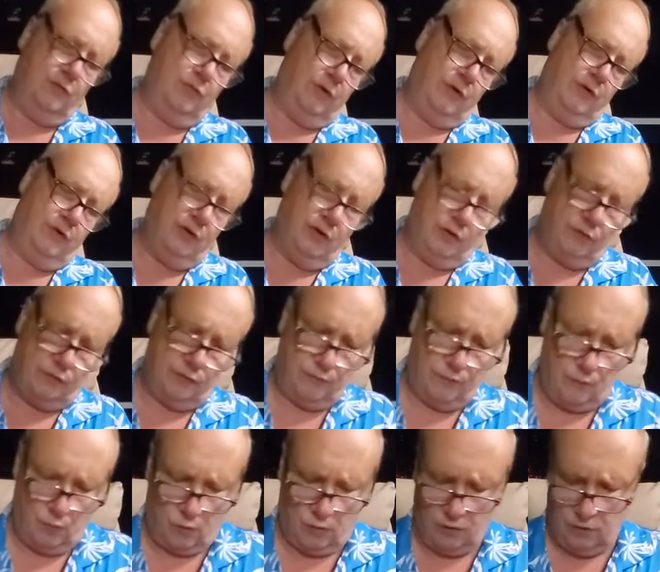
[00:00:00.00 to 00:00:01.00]
is what tarot's
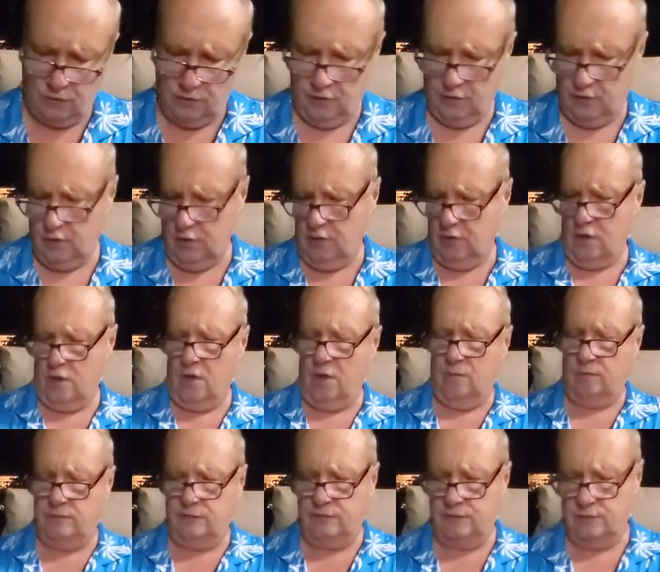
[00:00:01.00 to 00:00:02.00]
for.
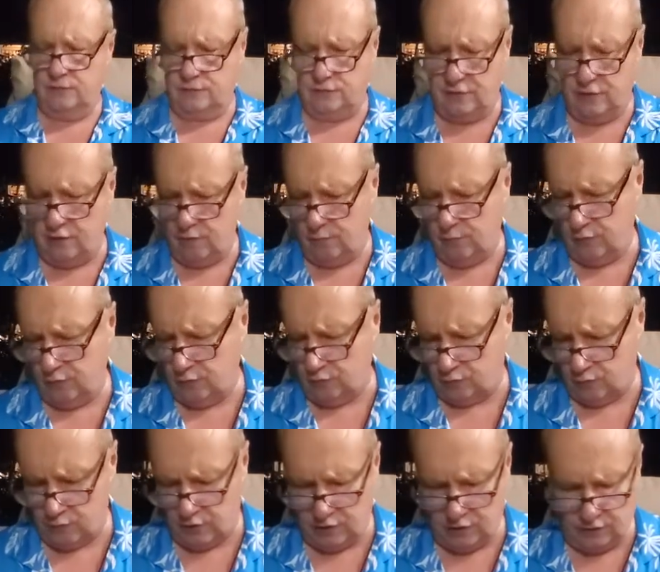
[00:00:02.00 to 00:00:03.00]
Stay up on the
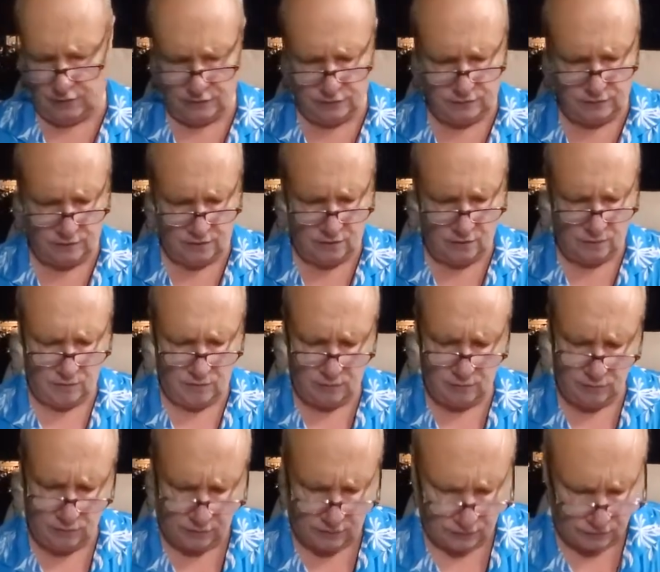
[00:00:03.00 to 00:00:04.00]
readings. Maybe
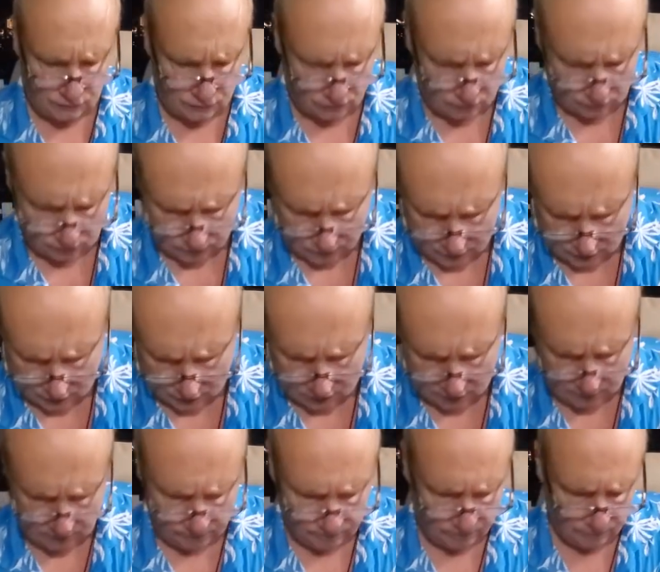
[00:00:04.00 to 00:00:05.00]
look at your
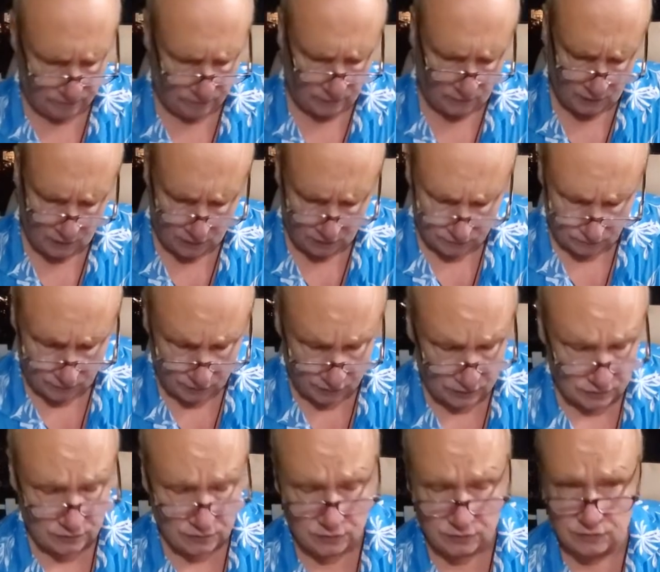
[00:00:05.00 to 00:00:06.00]
look
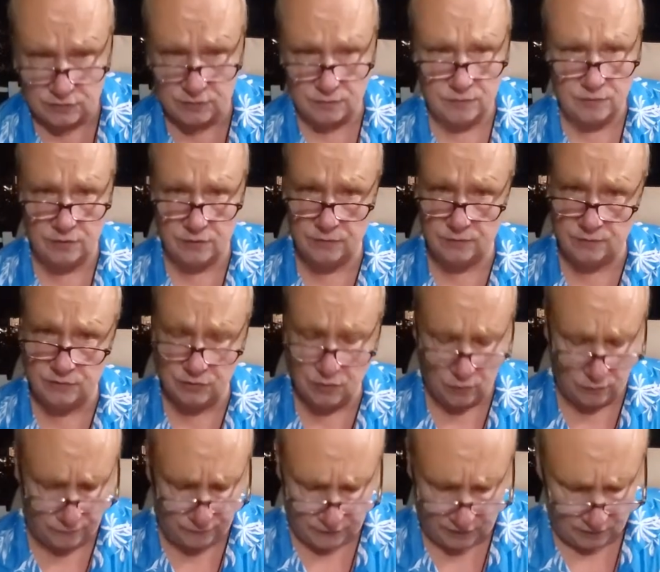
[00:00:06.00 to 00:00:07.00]
at this, the
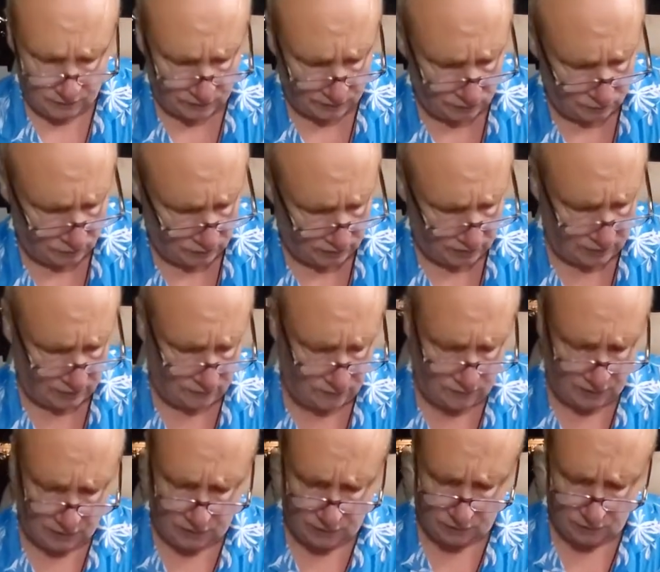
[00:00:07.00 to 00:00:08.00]
soul family read, I
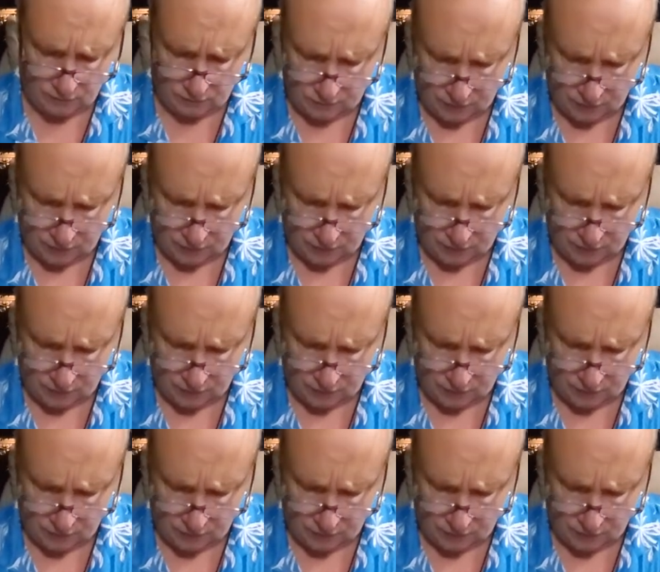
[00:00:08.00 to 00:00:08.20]
think would